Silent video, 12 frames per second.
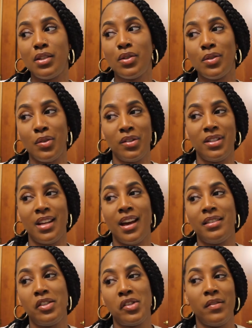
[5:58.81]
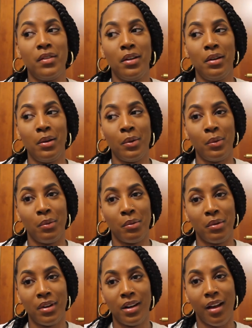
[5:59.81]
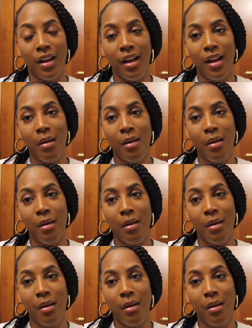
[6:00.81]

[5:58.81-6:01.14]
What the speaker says: it's so sad to travel alone,